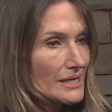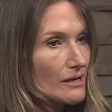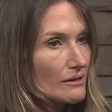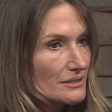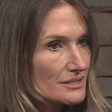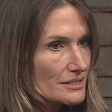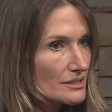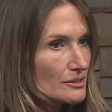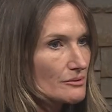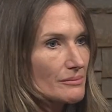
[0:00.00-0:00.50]
Tell
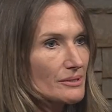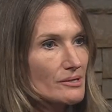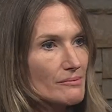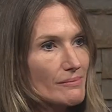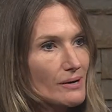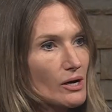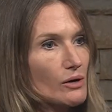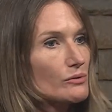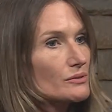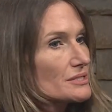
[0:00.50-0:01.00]
us a little bit
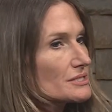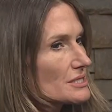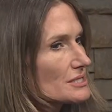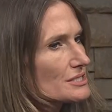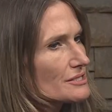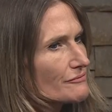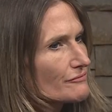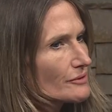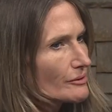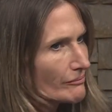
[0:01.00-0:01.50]
about, does it
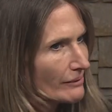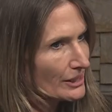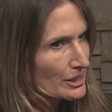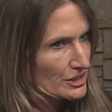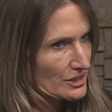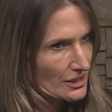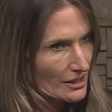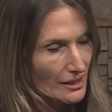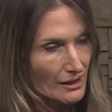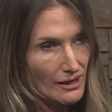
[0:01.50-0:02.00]
differ
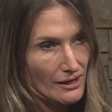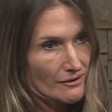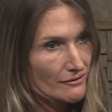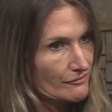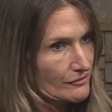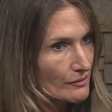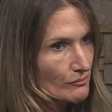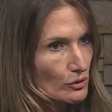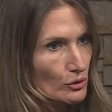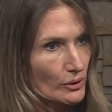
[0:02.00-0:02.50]
much
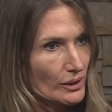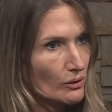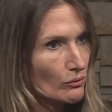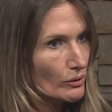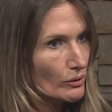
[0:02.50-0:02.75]
from going